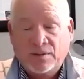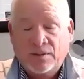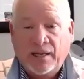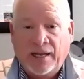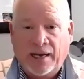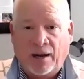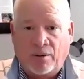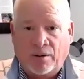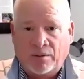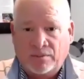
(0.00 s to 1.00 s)
and
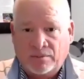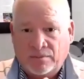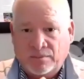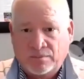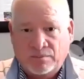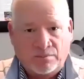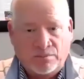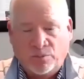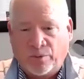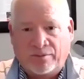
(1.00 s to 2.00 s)
our
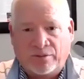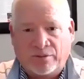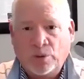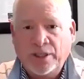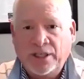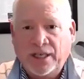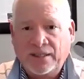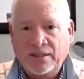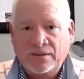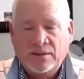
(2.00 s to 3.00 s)
whatever Julie
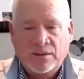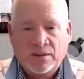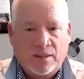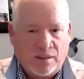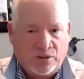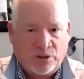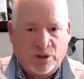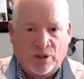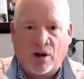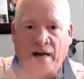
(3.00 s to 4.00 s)
does
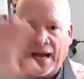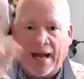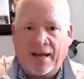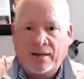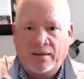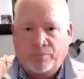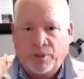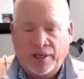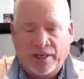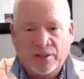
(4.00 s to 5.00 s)
took our ad, put
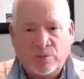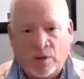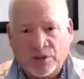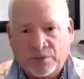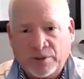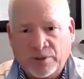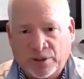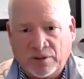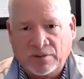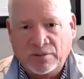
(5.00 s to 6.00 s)
it in his Wall Street
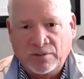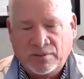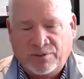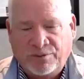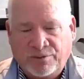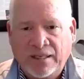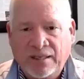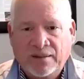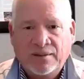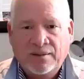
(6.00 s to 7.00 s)
Journal
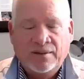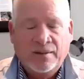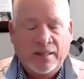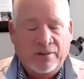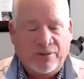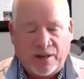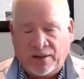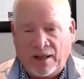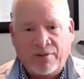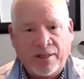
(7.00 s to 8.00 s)
feed. He fell in
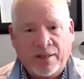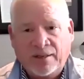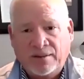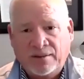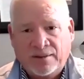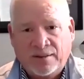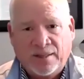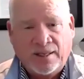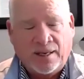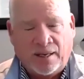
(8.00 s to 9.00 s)
love with it.
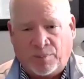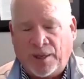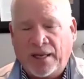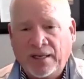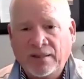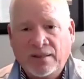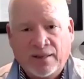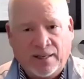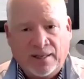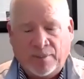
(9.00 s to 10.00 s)
He got on a plane.
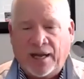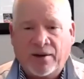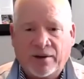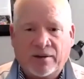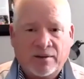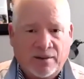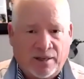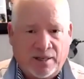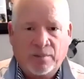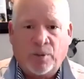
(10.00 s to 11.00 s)
He came down here
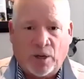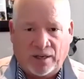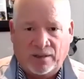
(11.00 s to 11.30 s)
and he bought it.